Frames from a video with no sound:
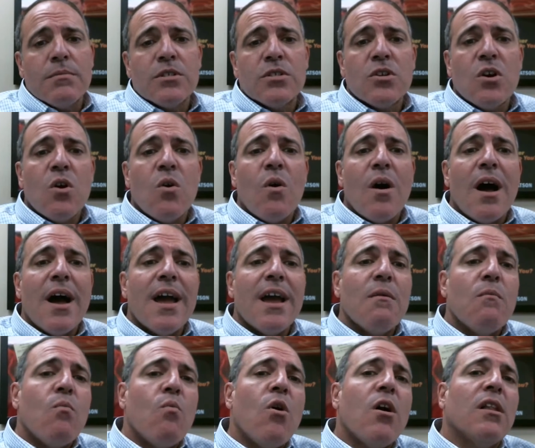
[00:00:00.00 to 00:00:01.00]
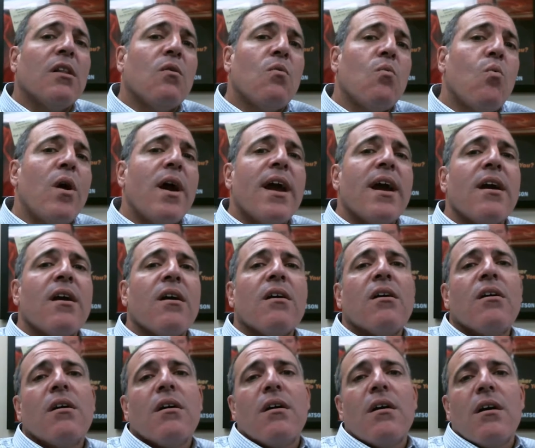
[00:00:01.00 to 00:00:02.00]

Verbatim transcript: So I am well aware